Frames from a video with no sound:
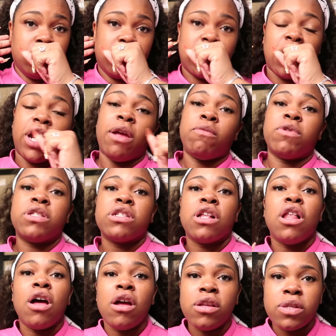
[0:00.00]
So it was
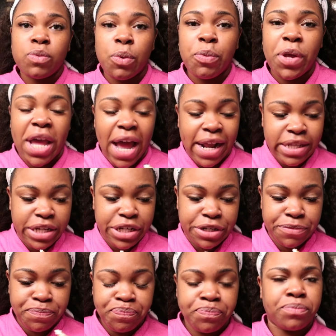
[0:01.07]
closed when we got
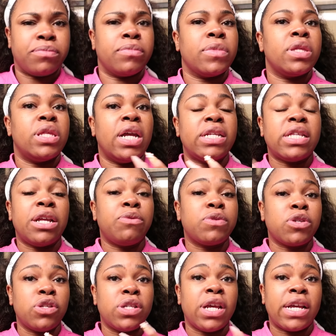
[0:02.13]
there. They said it
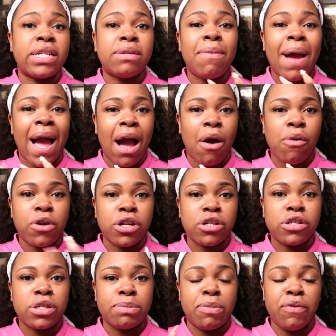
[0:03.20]
was gonna take some
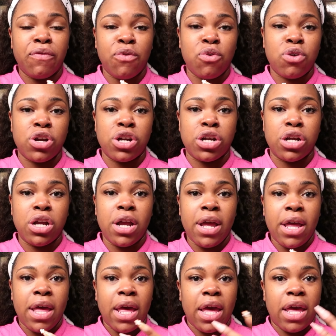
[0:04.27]
hours before
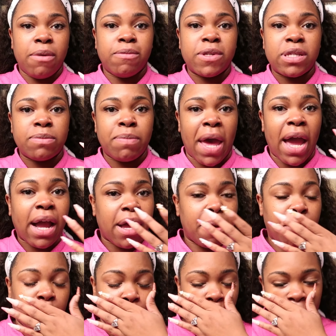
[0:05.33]
it was back
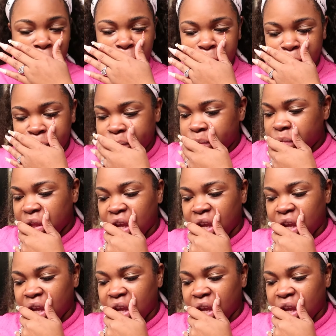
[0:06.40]
up and running.